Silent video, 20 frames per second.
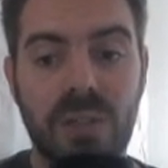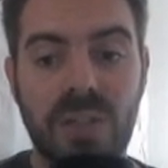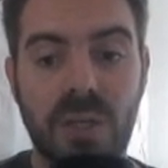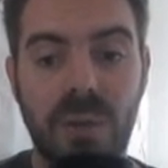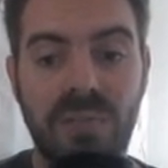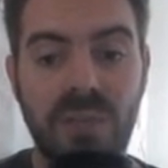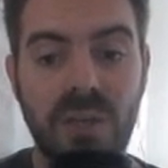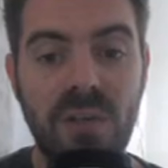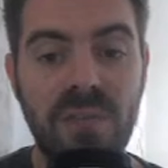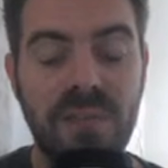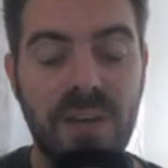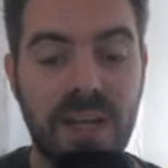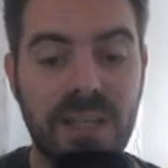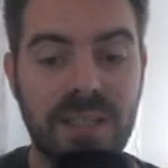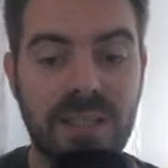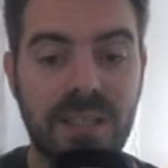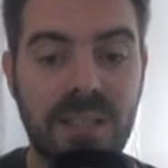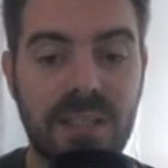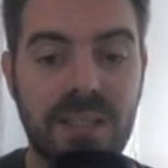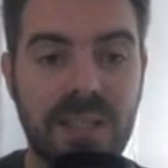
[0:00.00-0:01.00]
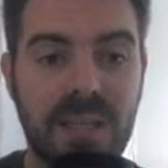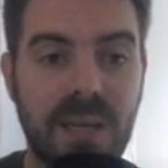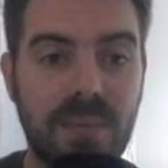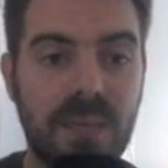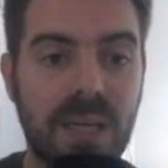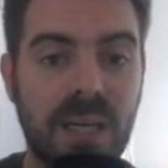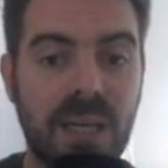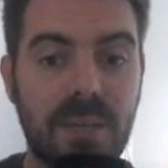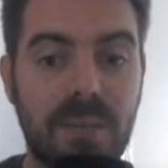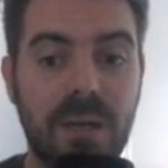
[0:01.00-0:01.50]
So if you fancy this team
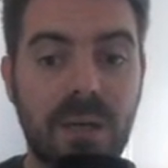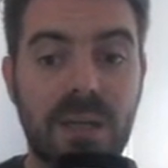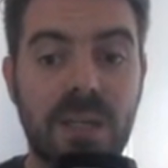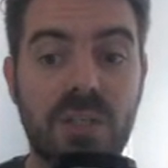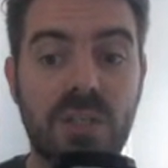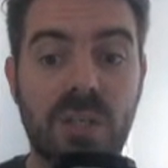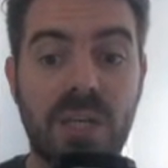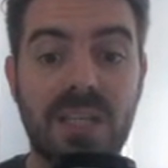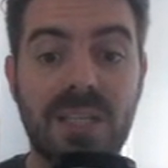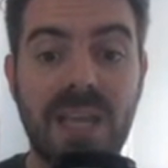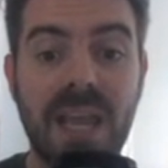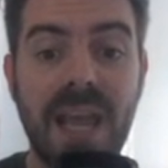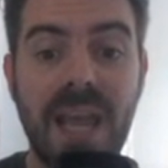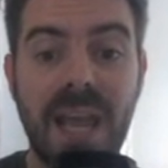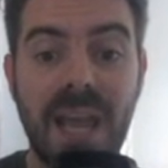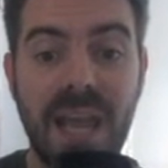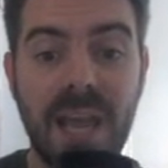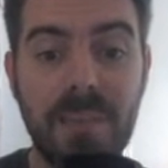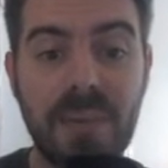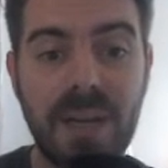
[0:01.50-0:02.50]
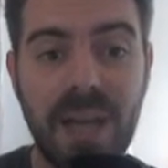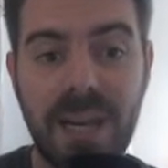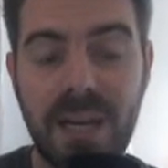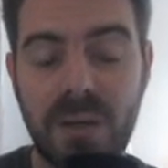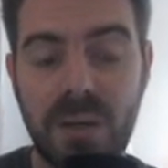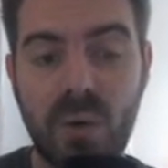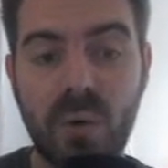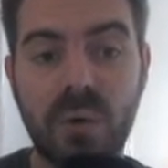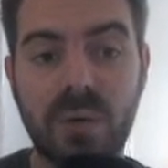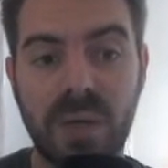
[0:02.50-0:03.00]
to keep clean sheets, him and
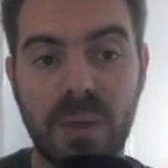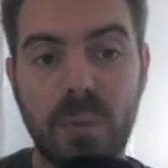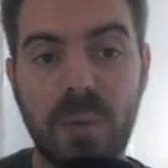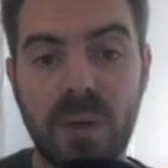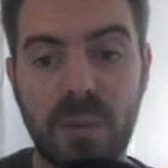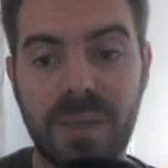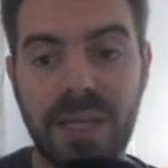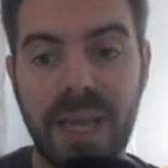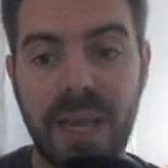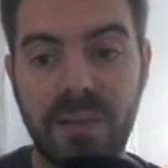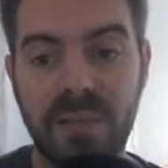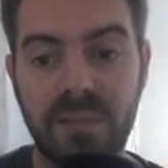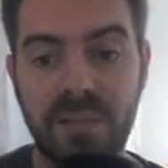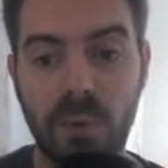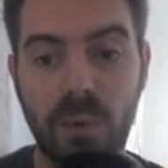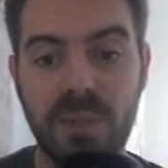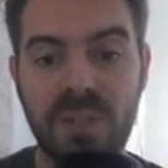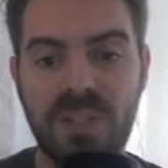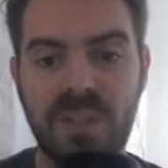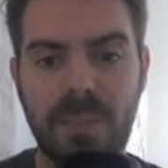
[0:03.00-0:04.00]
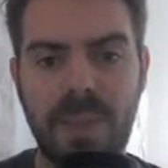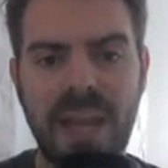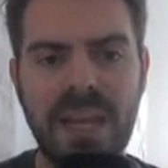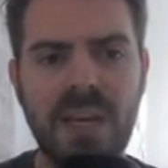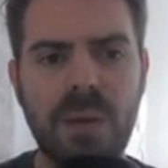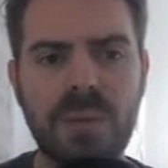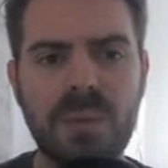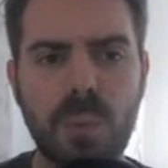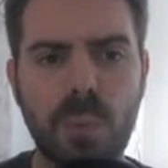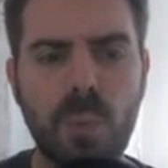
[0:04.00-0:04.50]
Ait-Nouri will be getting forward.
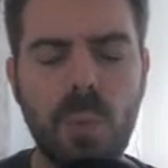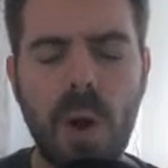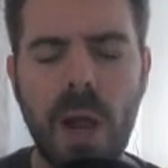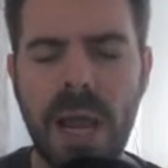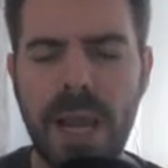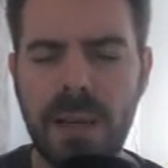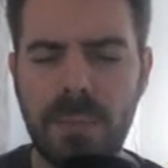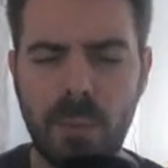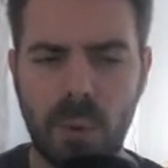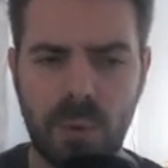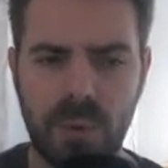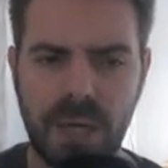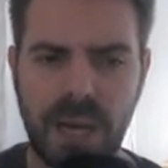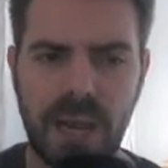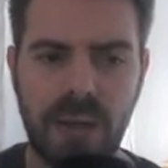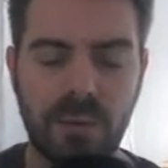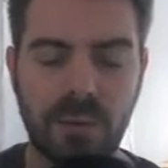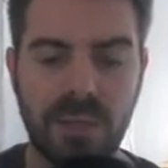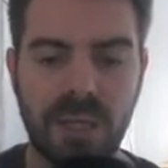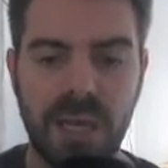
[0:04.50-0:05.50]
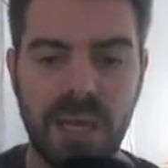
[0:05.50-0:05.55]
Semedo is way more nailed than